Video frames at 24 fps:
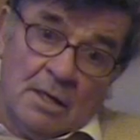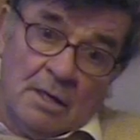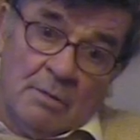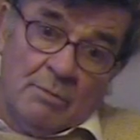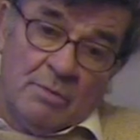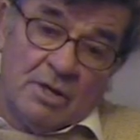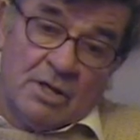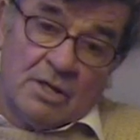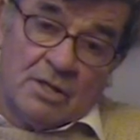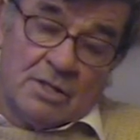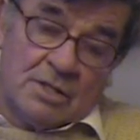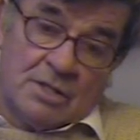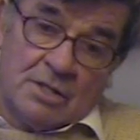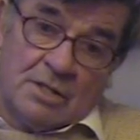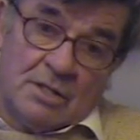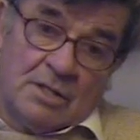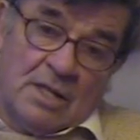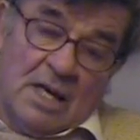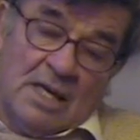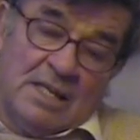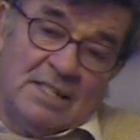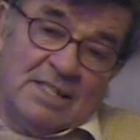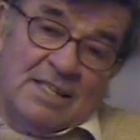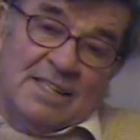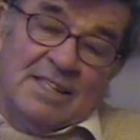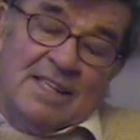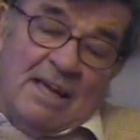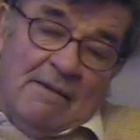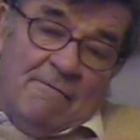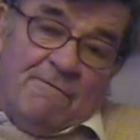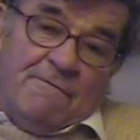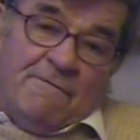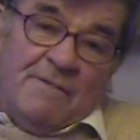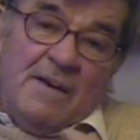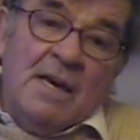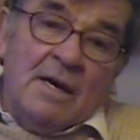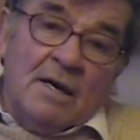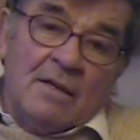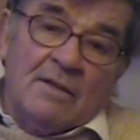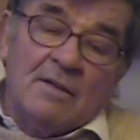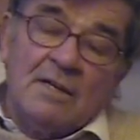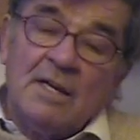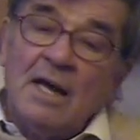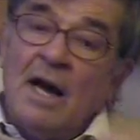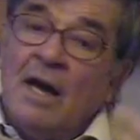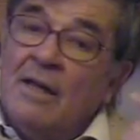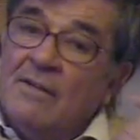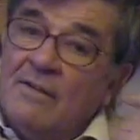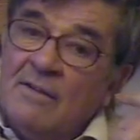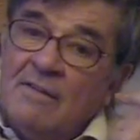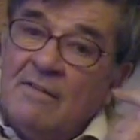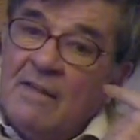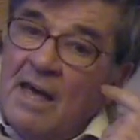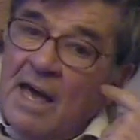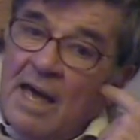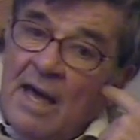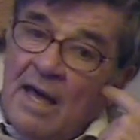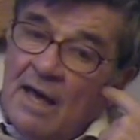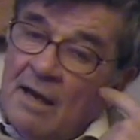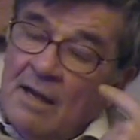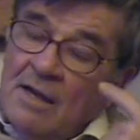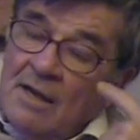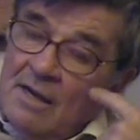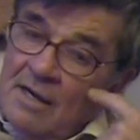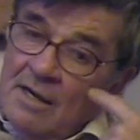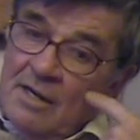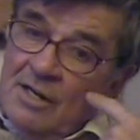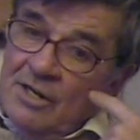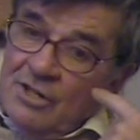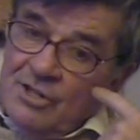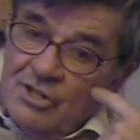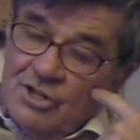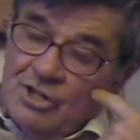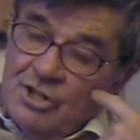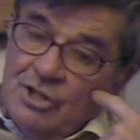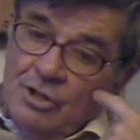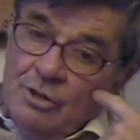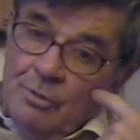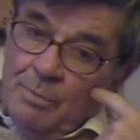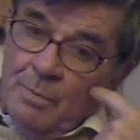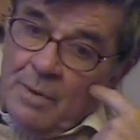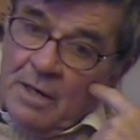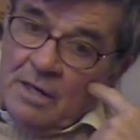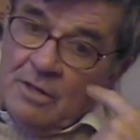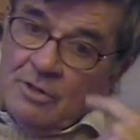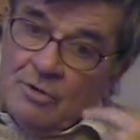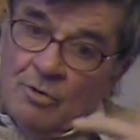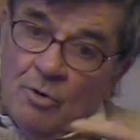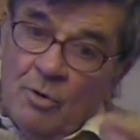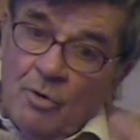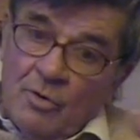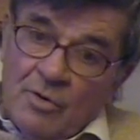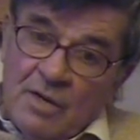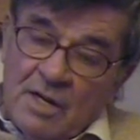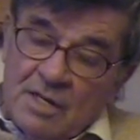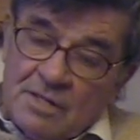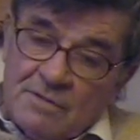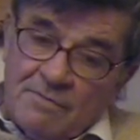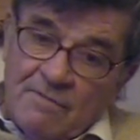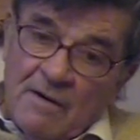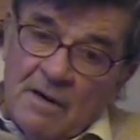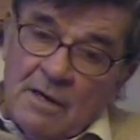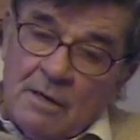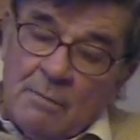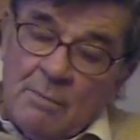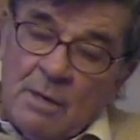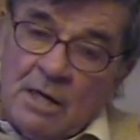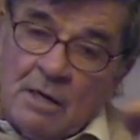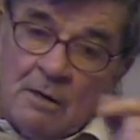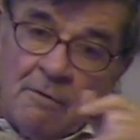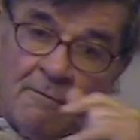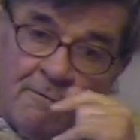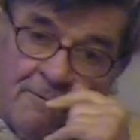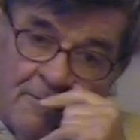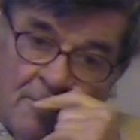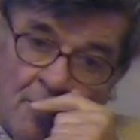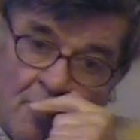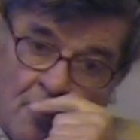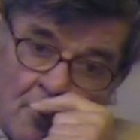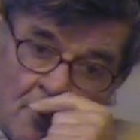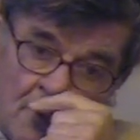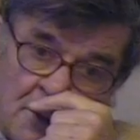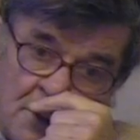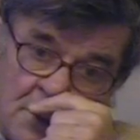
Because they fear that either they're stupid or there's fundamental flaws,